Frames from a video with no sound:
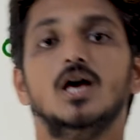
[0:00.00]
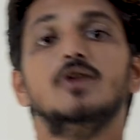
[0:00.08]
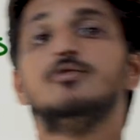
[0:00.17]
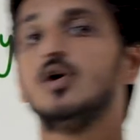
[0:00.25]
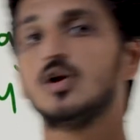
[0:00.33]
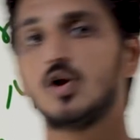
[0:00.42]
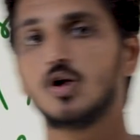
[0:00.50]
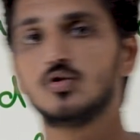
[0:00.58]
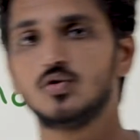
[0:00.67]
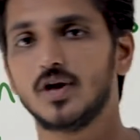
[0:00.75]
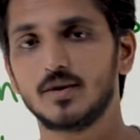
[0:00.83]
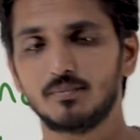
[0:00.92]
If you are not
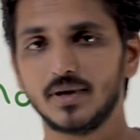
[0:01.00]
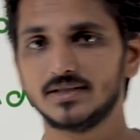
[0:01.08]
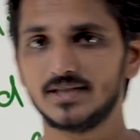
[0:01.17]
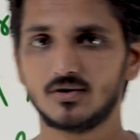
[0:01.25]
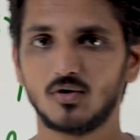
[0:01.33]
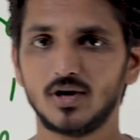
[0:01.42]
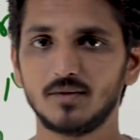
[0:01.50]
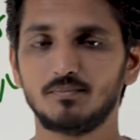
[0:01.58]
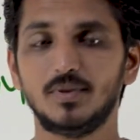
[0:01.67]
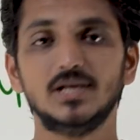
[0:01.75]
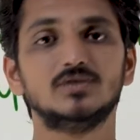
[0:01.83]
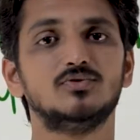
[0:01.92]
good at basic coding,
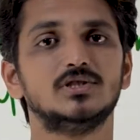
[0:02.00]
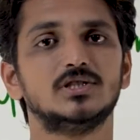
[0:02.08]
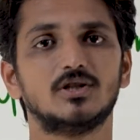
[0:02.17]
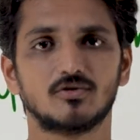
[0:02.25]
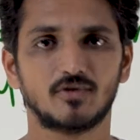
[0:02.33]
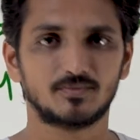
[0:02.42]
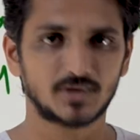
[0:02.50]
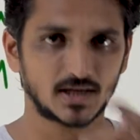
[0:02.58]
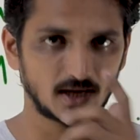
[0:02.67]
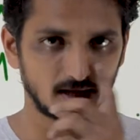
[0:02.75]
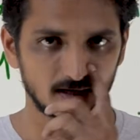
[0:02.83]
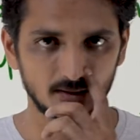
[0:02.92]
please visit our
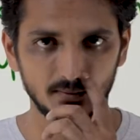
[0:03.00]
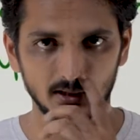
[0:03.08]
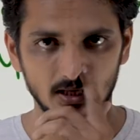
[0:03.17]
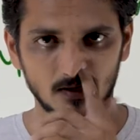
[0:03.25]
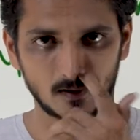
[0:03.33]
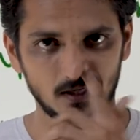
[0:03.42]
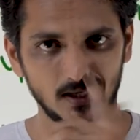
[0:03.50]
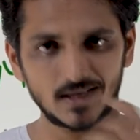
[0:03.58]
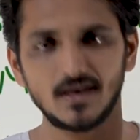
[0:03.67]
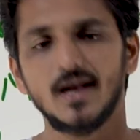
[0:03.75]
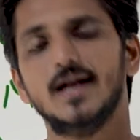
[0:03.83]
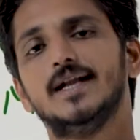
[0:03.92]
website learningmonkey.in,